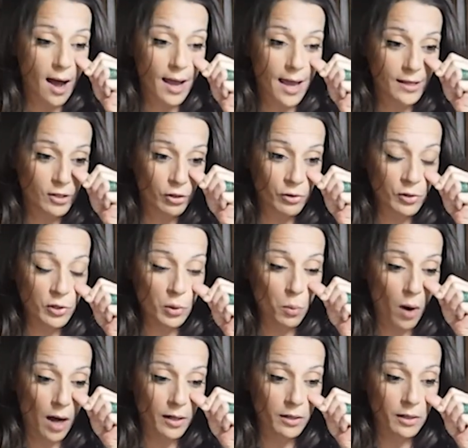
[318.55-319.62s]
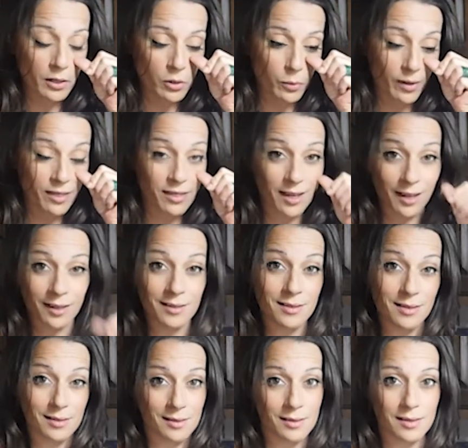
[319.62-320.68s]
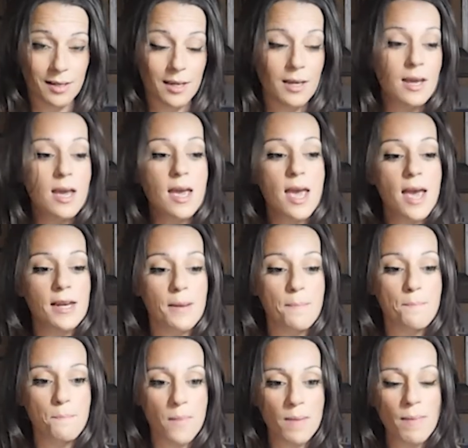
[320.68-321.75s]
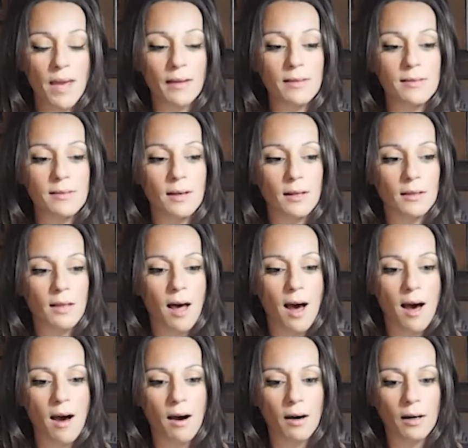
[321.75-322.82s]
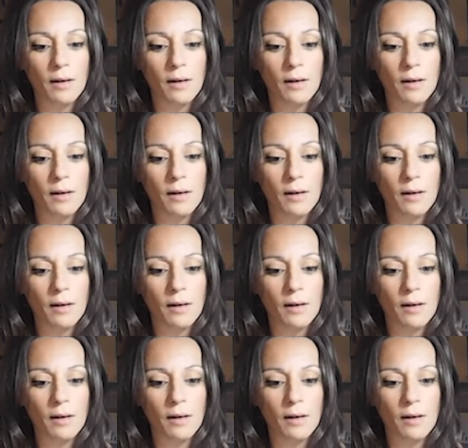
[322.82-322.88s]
It turns the water into a thick consistency, and it mimics a lot